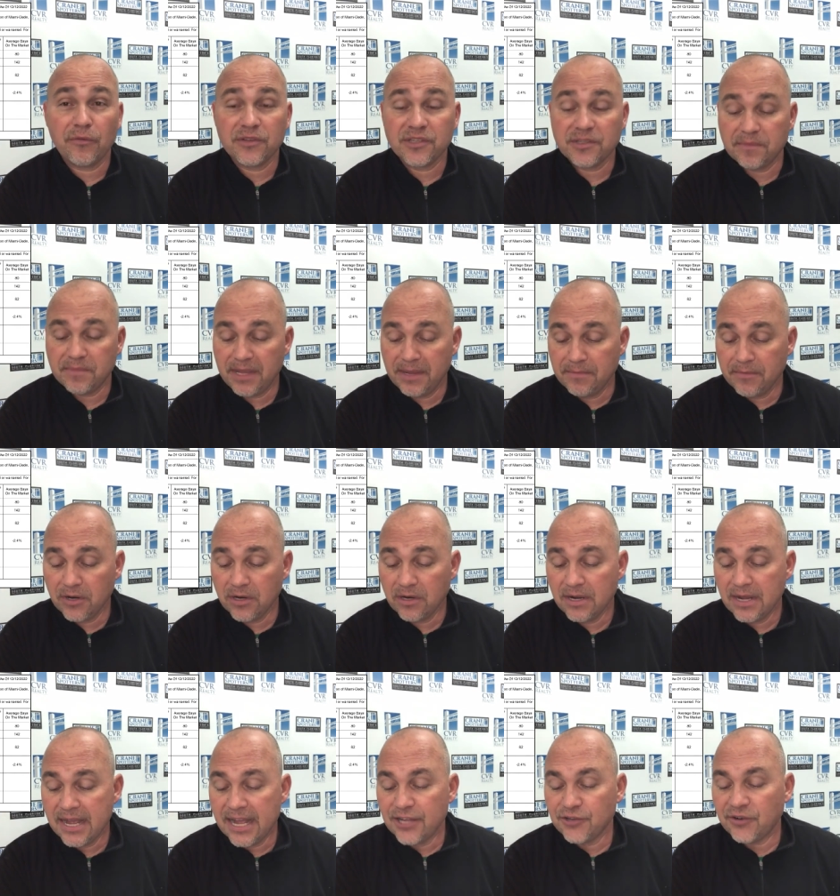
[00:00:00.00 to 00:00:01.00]
through
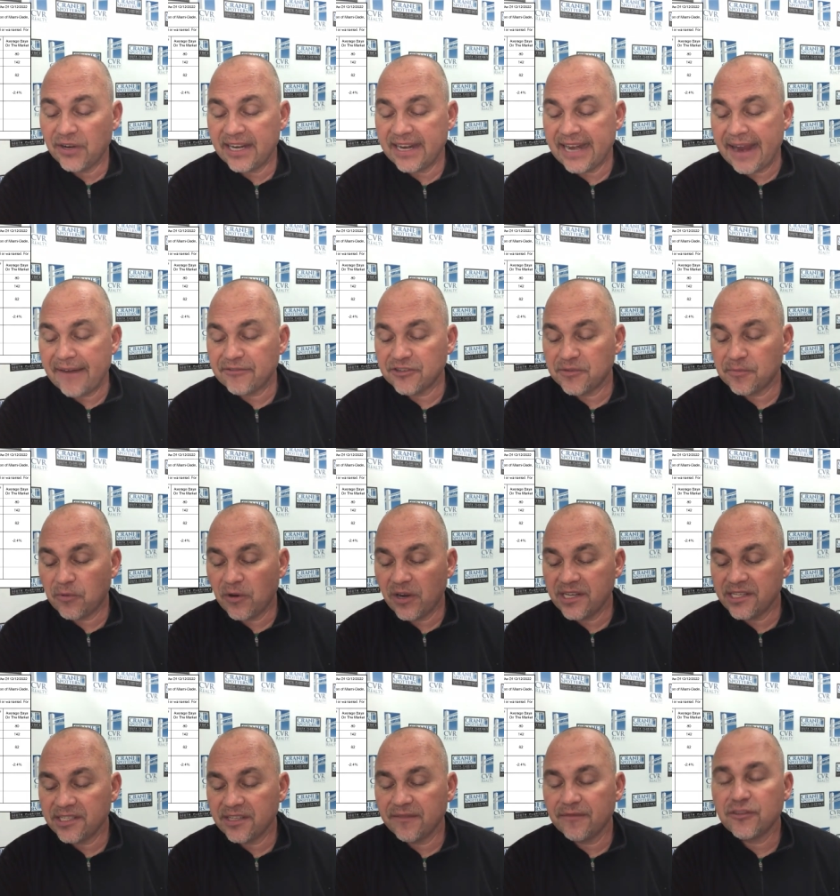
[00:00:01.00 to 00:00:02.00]
September, traded an average
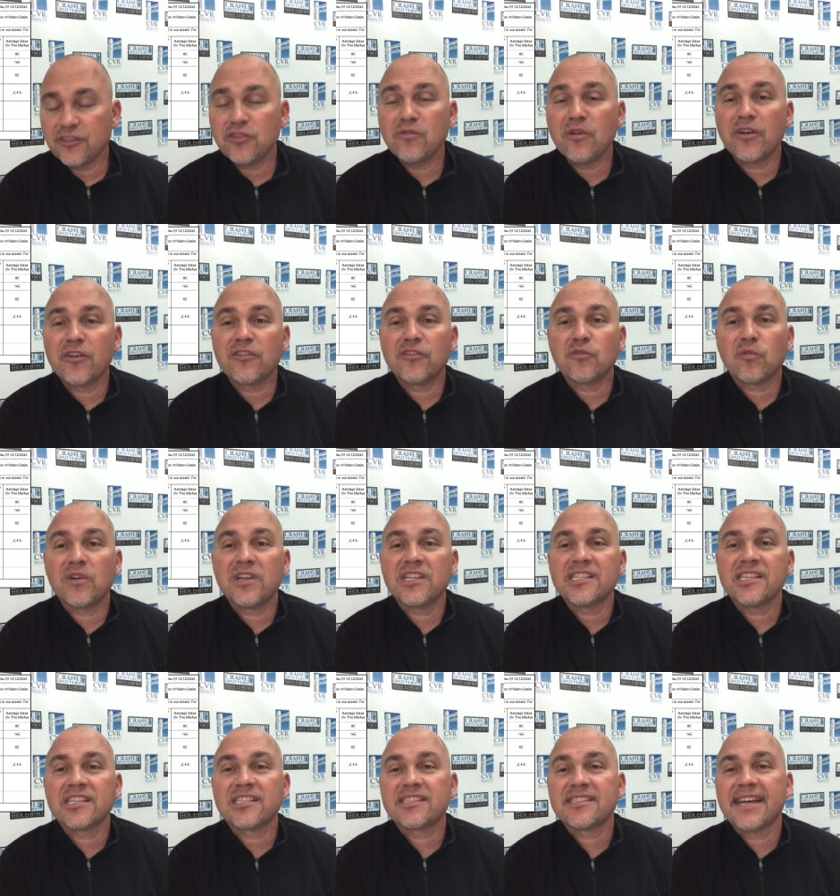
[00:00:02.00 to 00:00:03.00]
price of
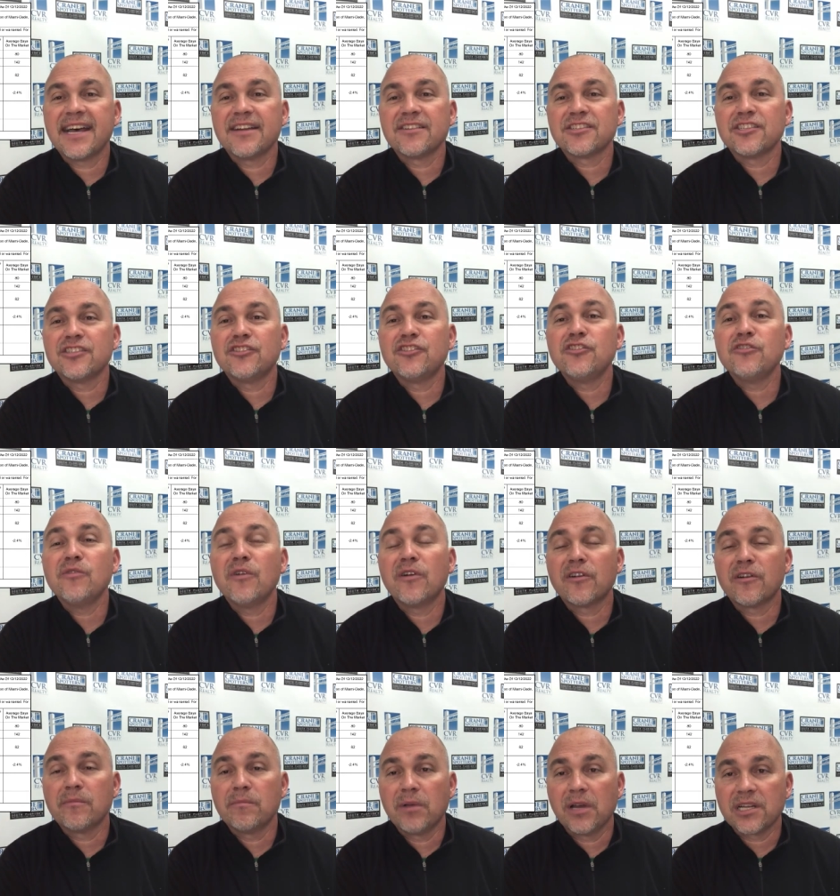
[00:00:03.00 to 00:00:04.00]

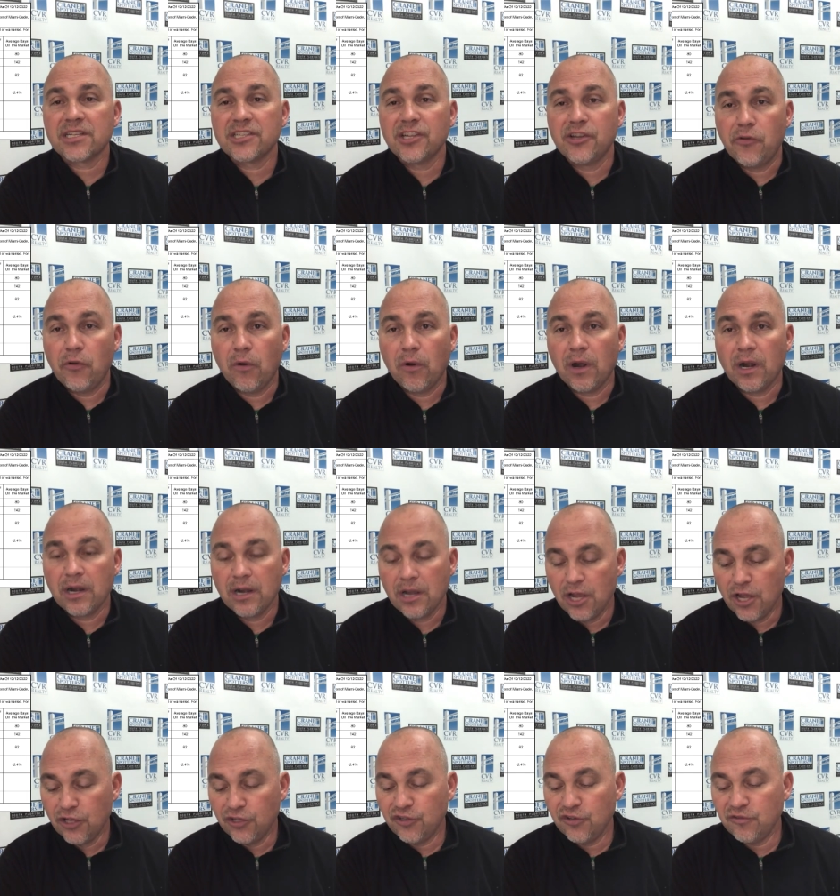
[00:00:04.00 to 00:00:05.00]
$226,200 a door,
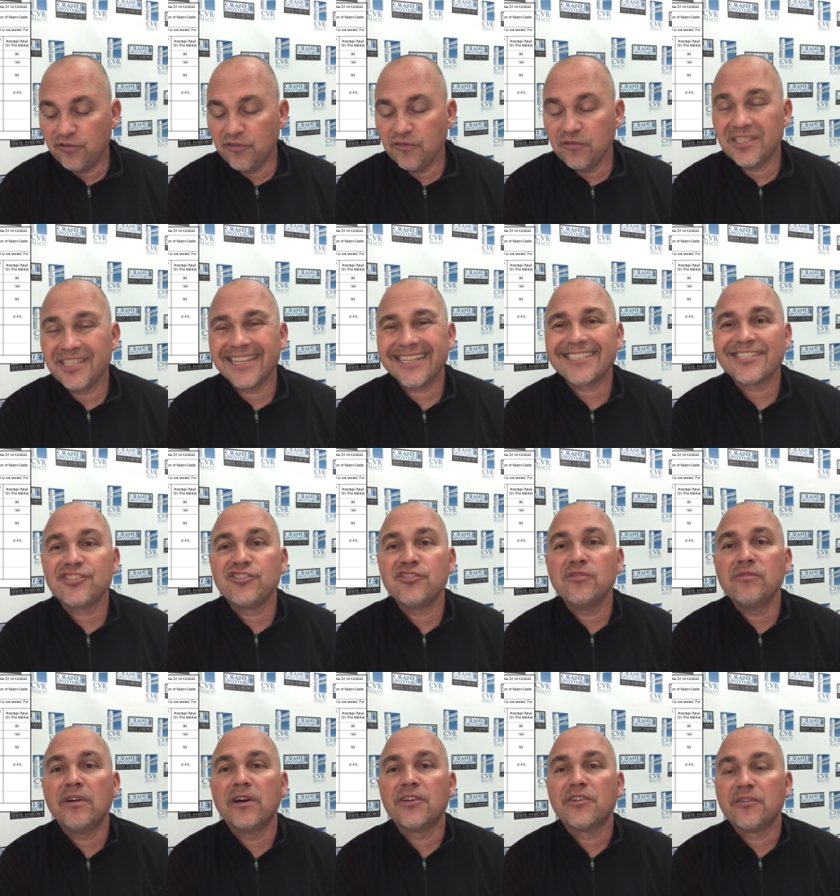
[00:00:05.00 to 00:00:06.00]

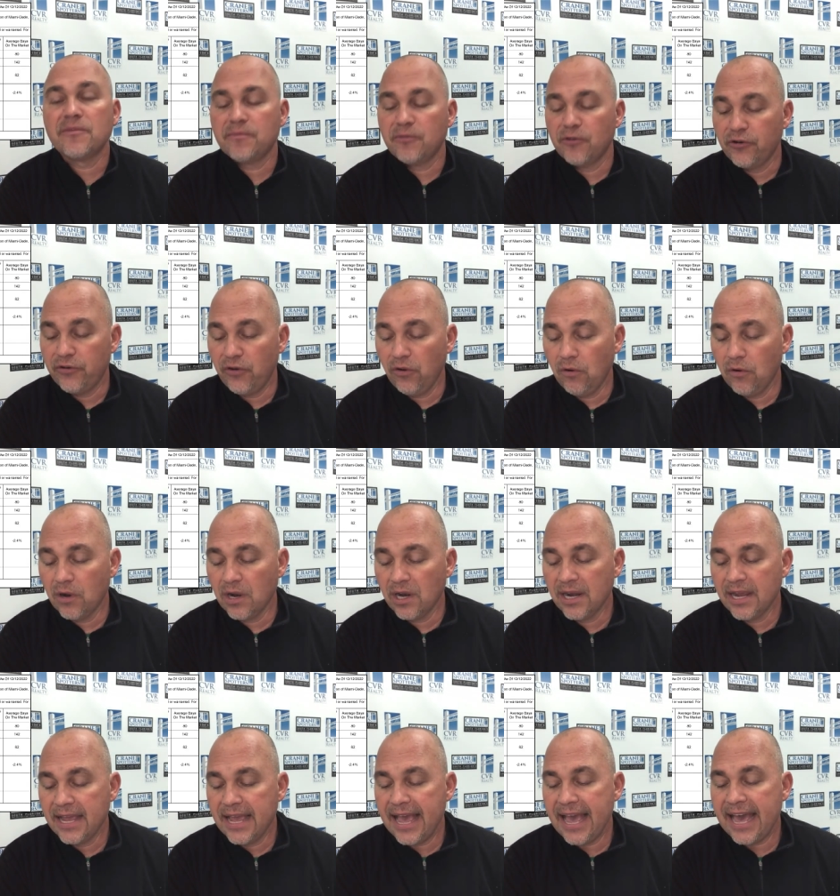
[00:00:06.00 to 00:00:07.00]
$226,200 per
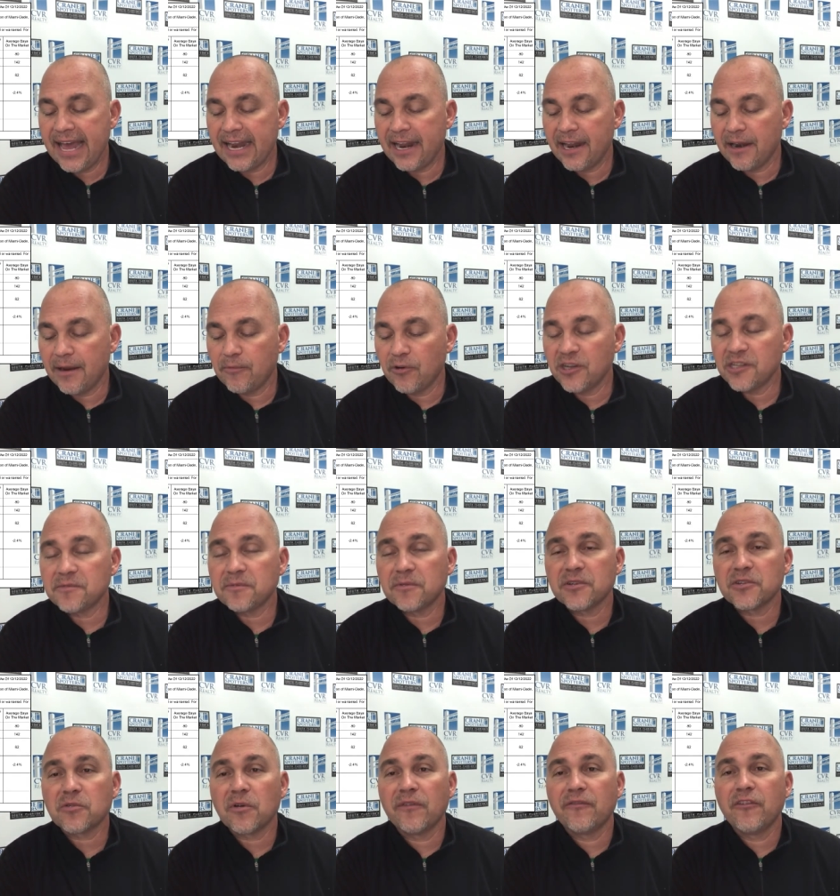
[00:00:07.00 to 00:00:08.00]
door. And on a price
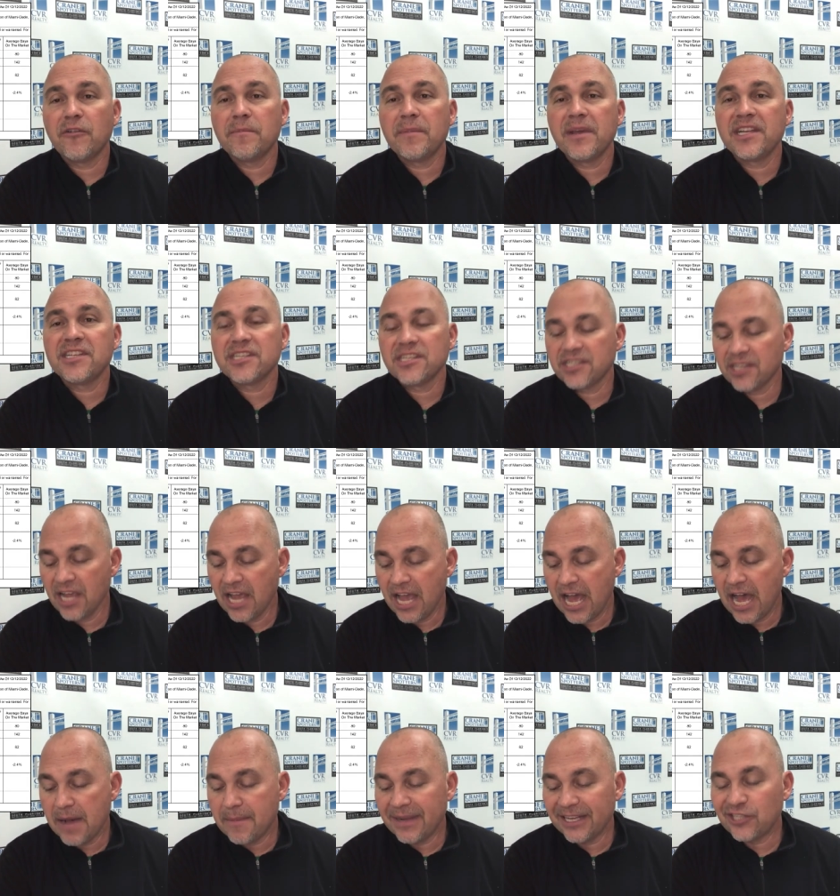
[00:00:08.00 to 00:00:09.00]
per square foot basis,
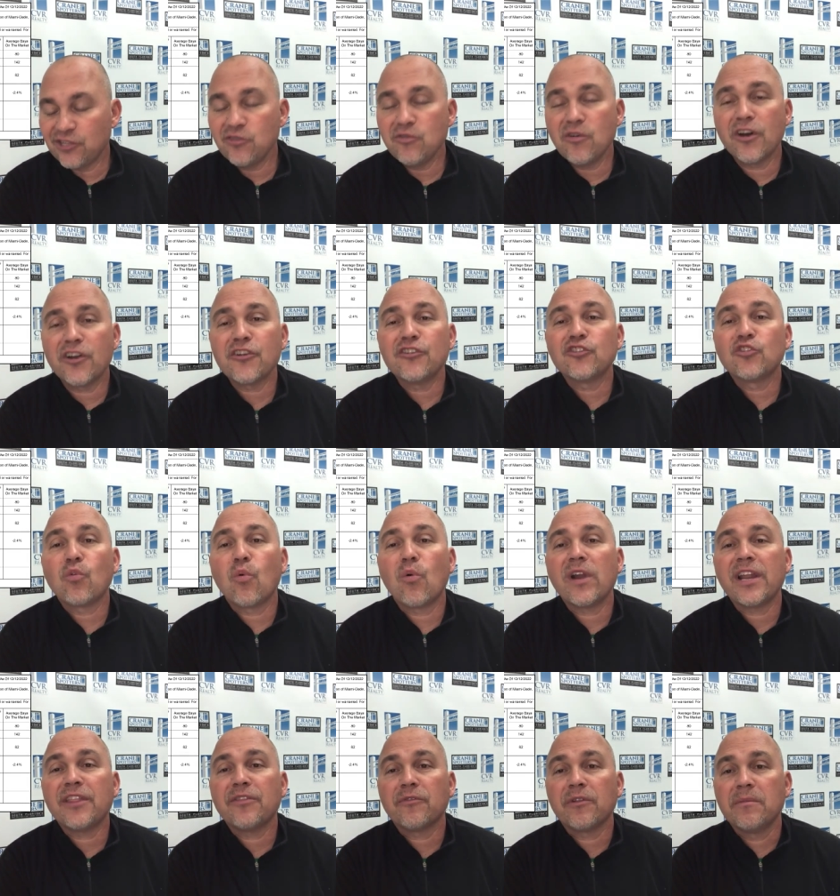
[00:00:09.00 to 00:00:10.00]
about
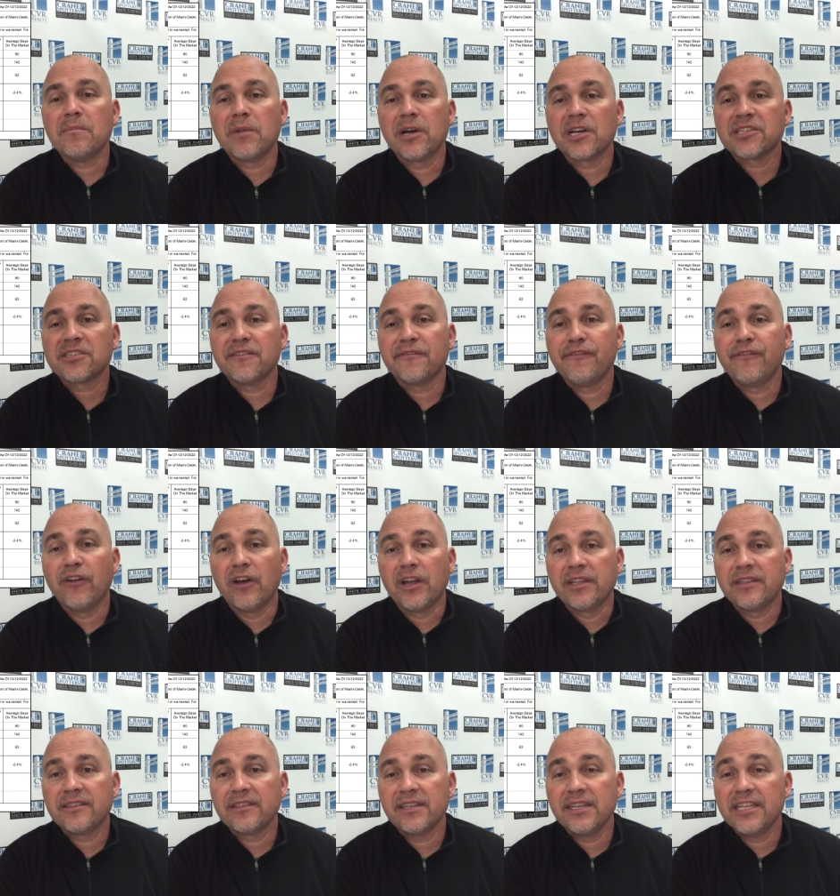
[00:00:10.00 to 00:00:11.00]
$223 a
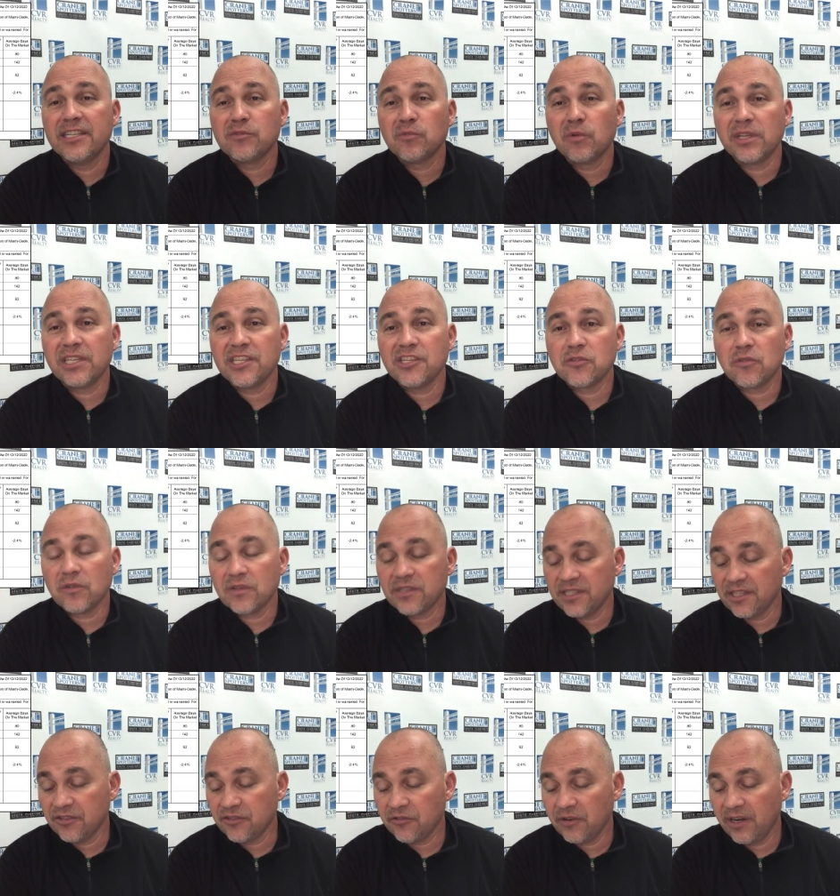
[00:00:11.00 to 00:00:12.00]
foot is what these
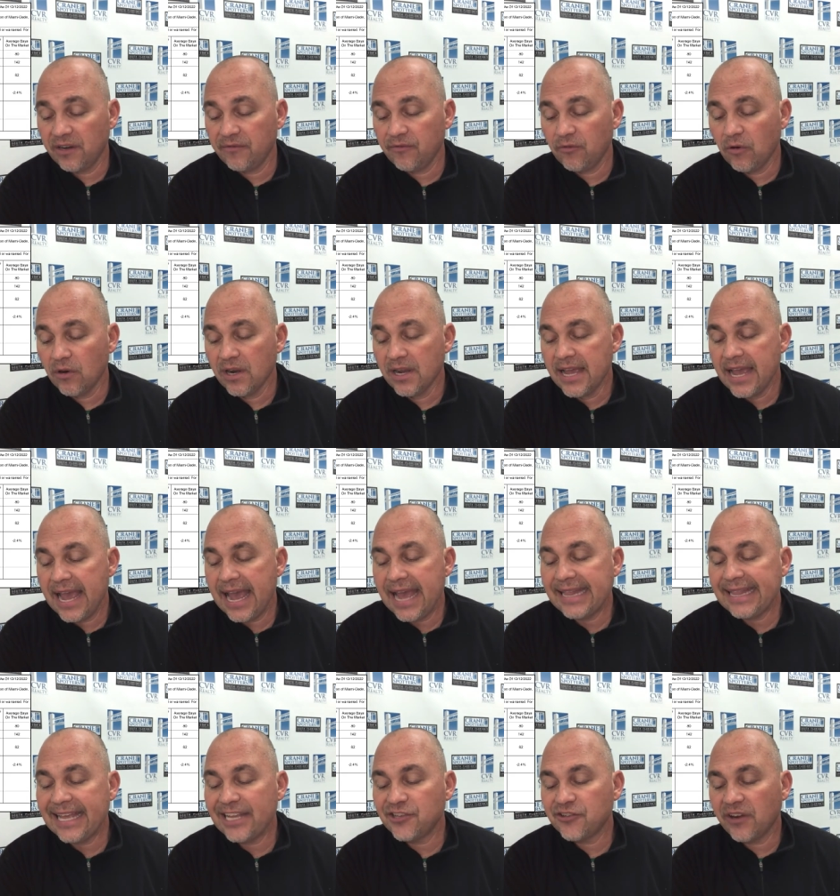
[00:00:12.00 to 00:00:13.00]
short sales traded for.
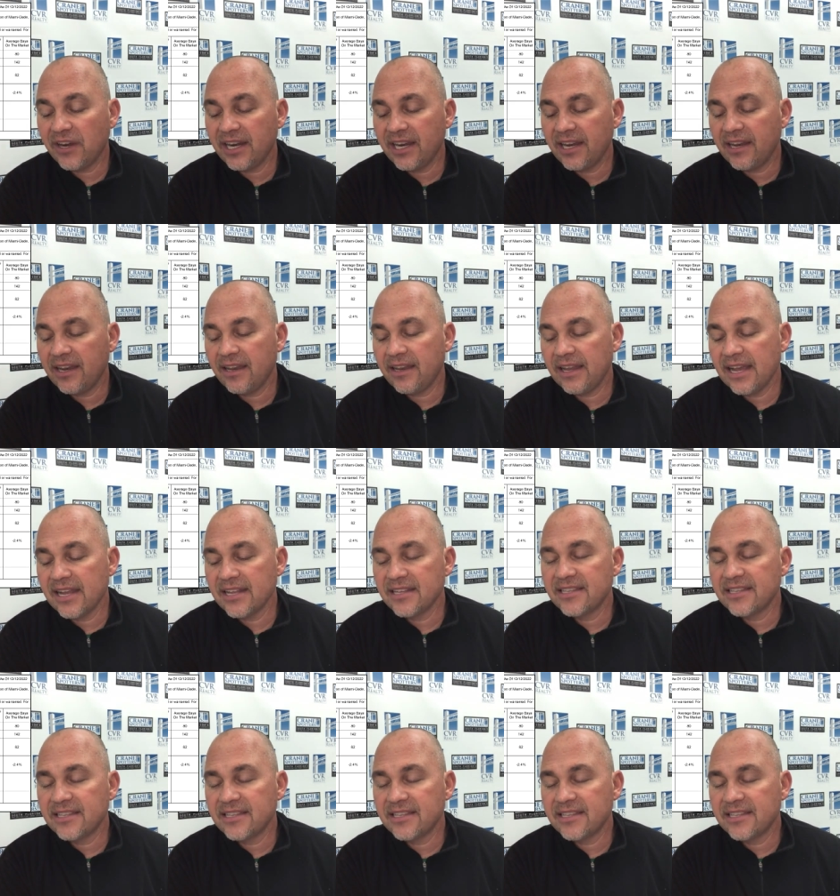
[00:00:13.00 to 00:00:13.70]
And they traded